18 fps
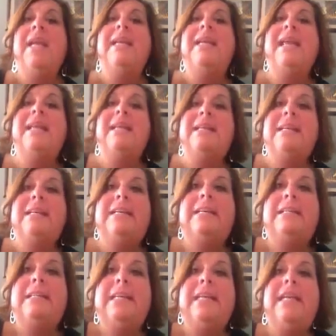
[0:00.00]
Get
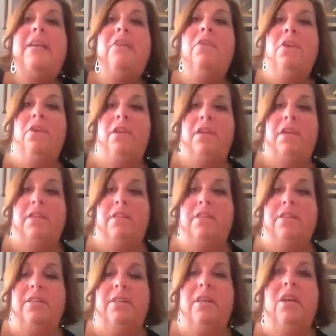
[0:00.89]
clear on
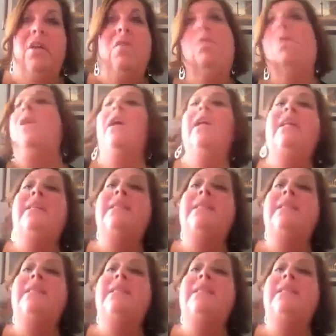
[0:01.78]
it. Write